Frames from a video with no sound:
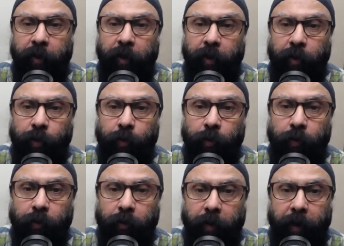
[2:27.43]

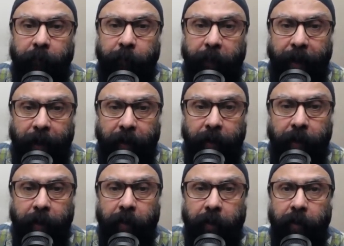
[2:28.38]
to
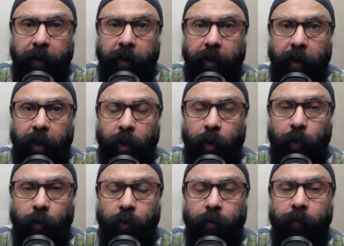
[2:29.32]
parallel
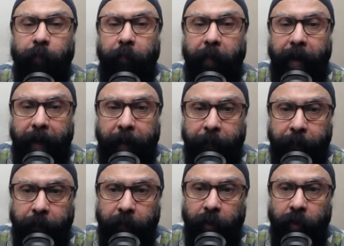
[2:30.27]
to map
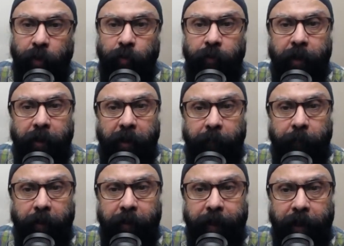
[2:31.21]
to the
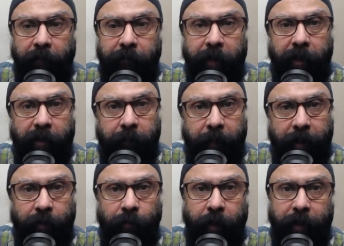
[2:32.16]
table that we
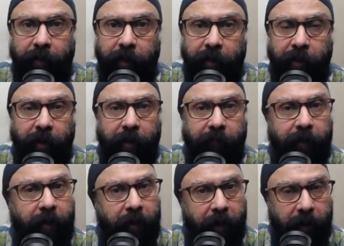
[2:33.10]
expect to exist in
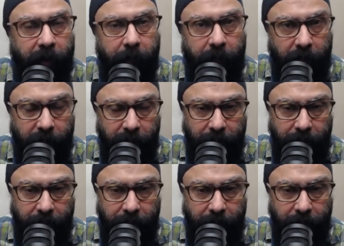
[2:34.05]
our database.